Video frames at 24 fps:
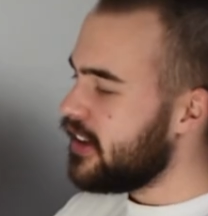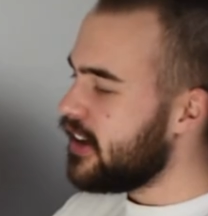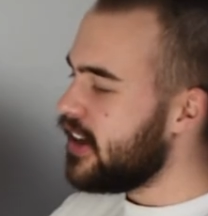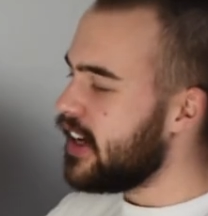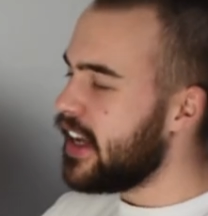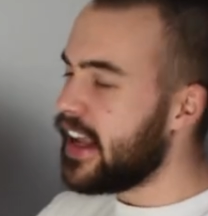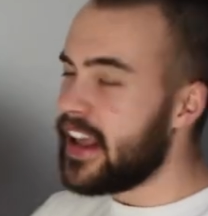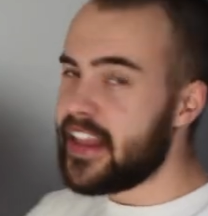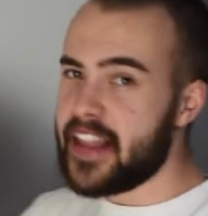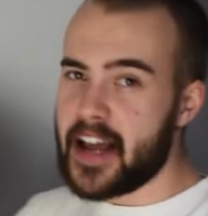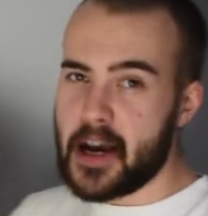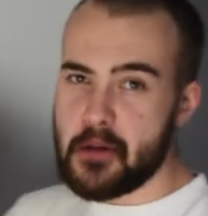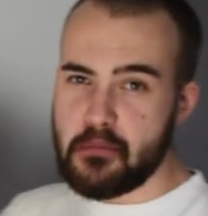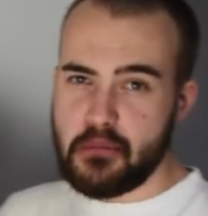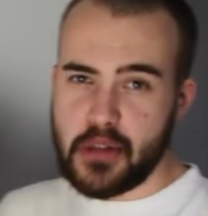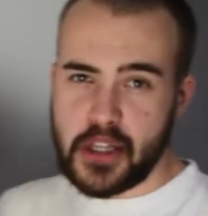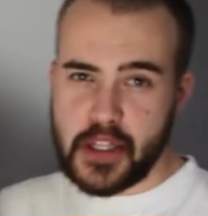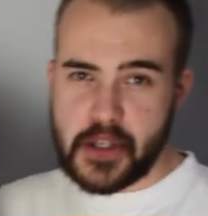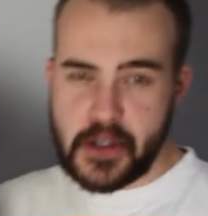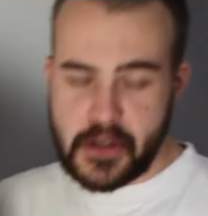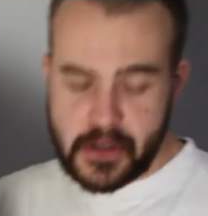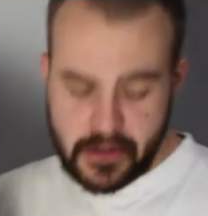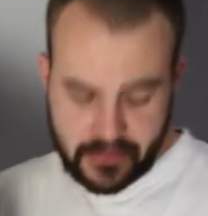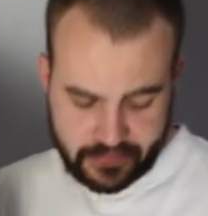kind of get that
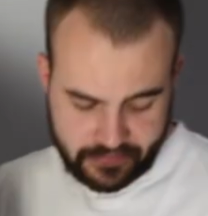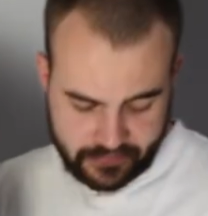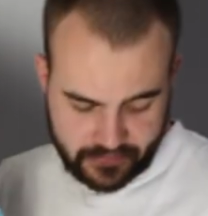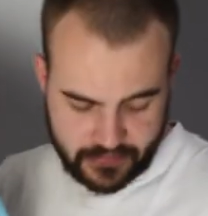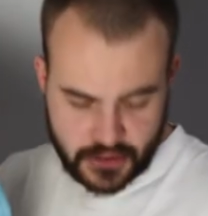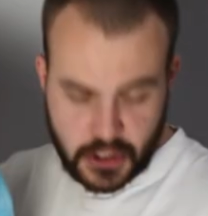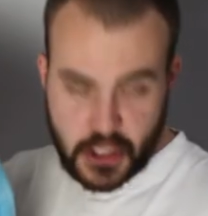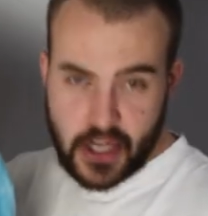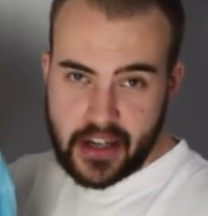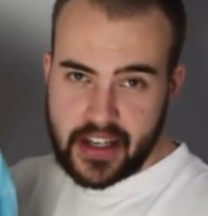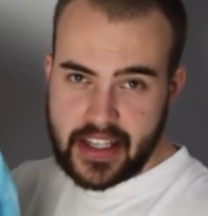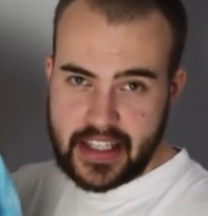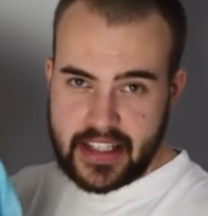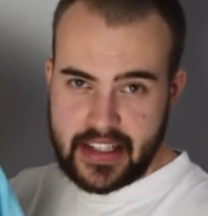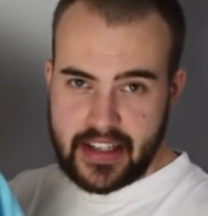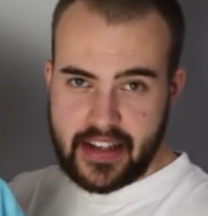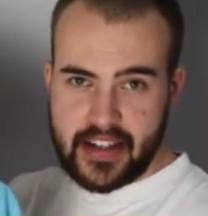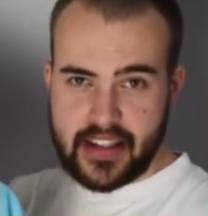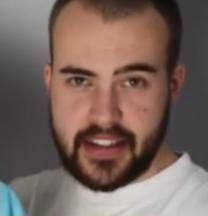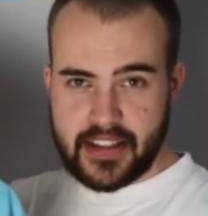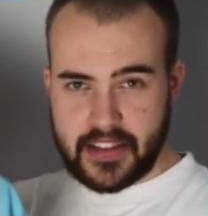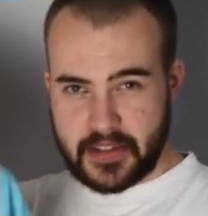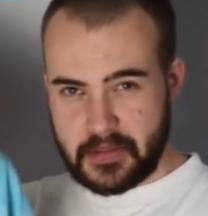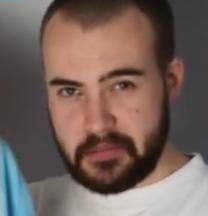blue chunky
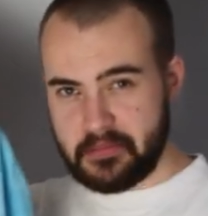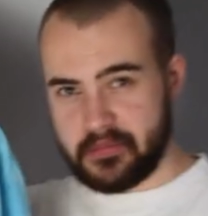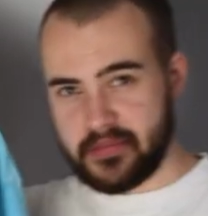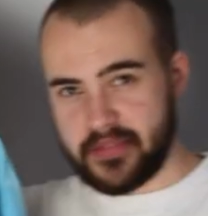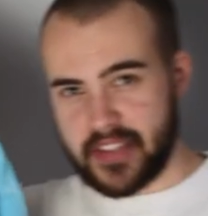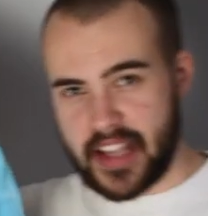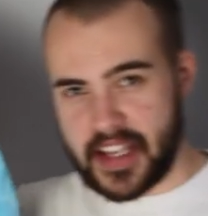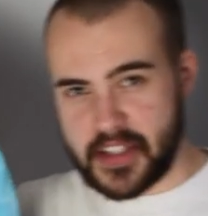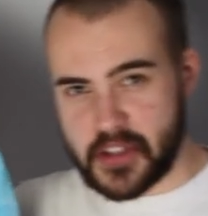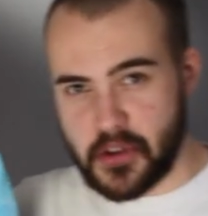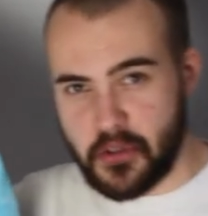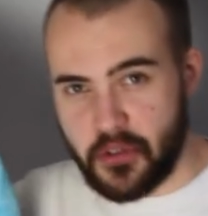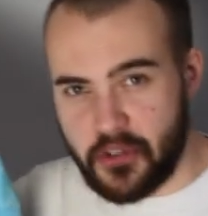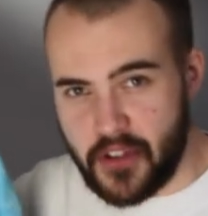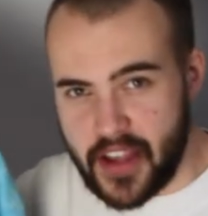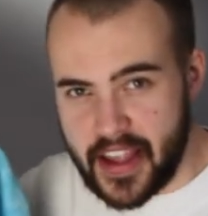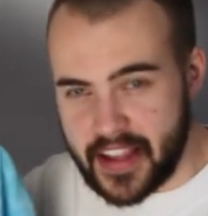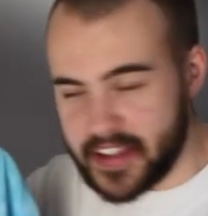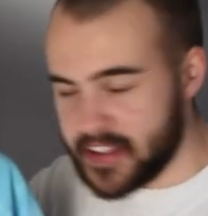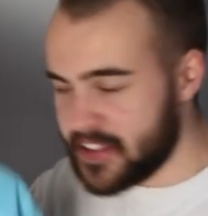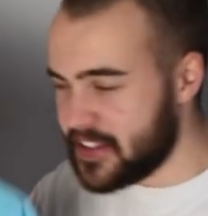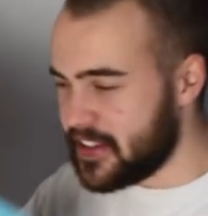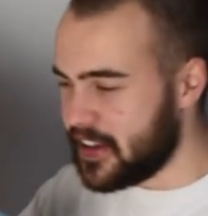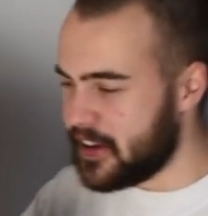dance. That's a
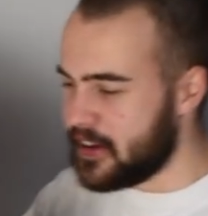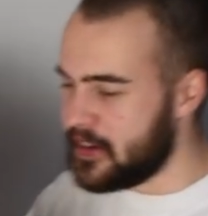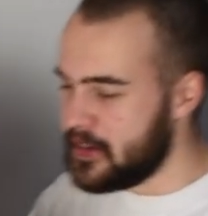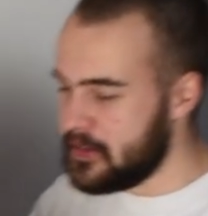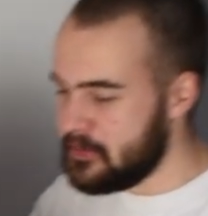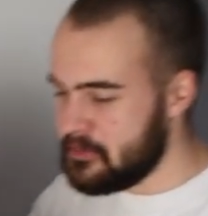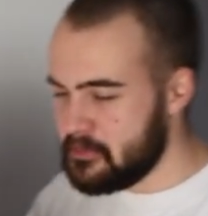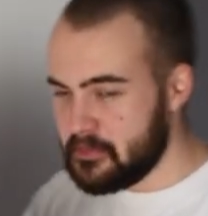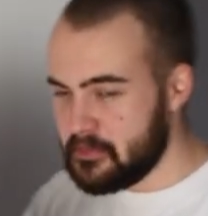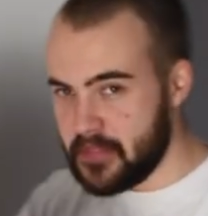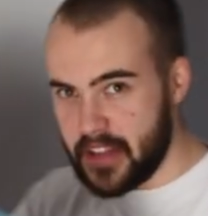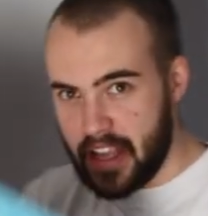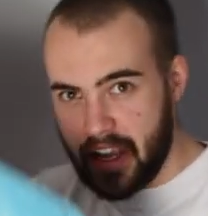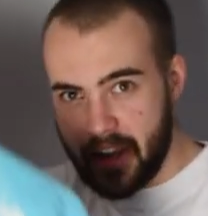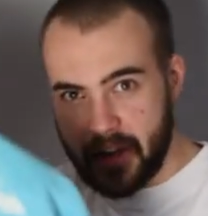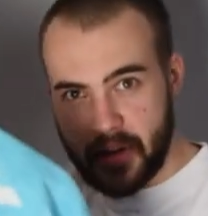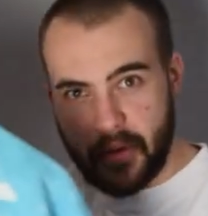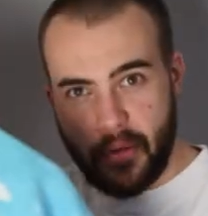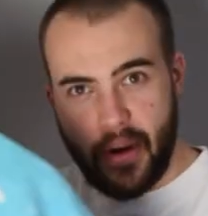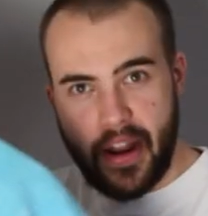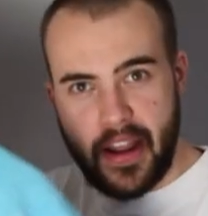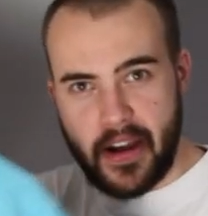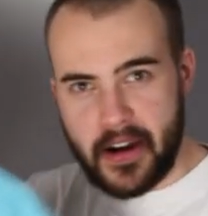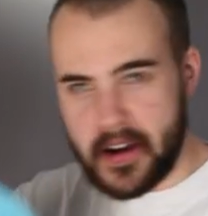fit, so yeah,
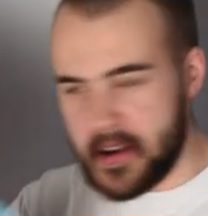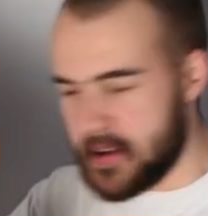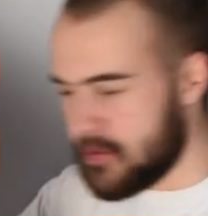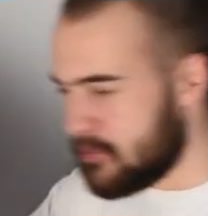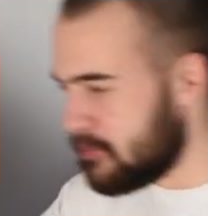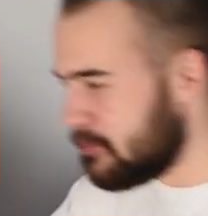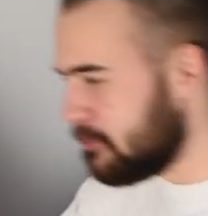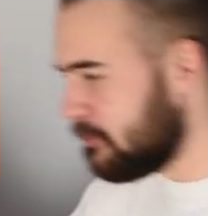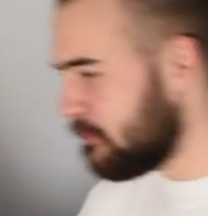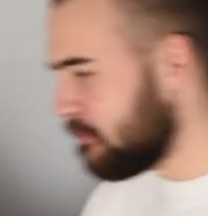great iron.